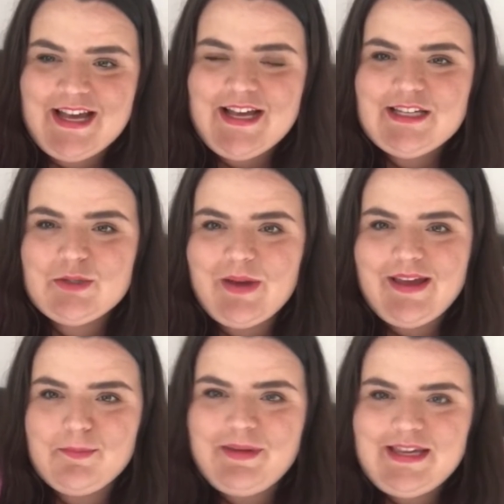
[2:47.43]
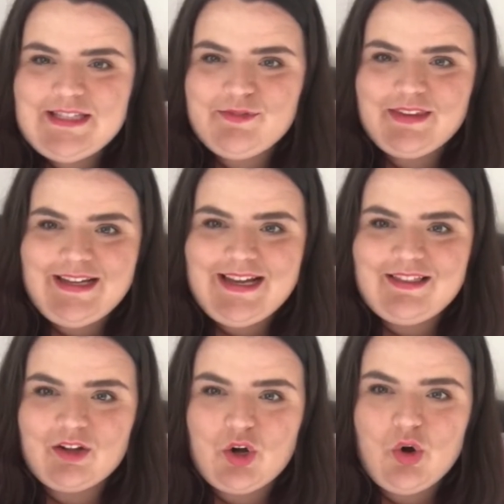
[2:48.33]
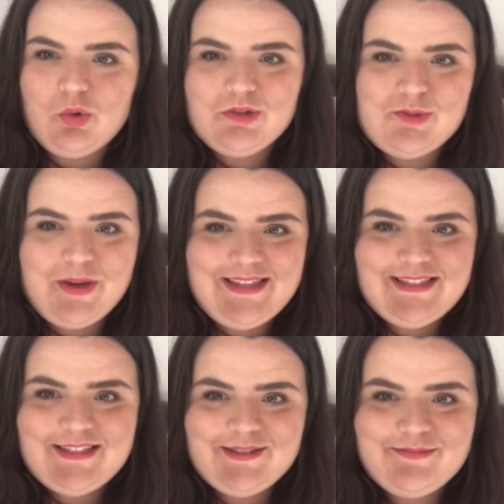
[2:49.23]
swaying peacefully in the cold wind.